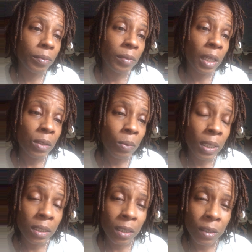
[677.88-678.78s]
that's
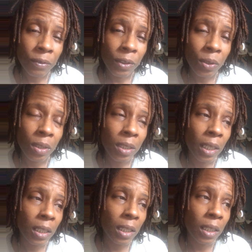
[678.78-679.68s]
why it's good for you to
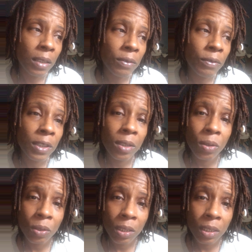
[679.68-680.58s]
take these
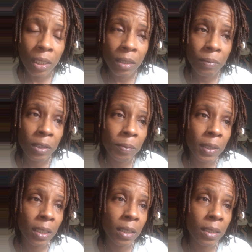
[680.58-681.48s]
physical assessments,
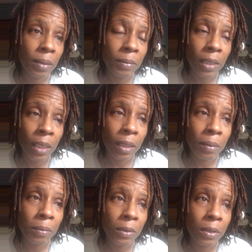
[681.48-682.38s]
because
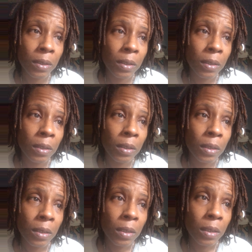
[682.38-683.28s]
sometimes
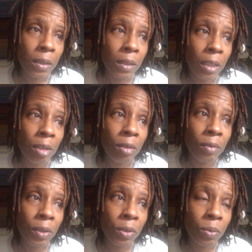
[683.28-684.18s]
the
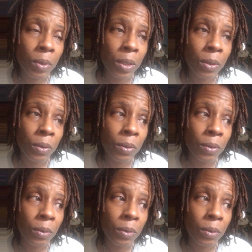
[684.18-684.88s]
universe will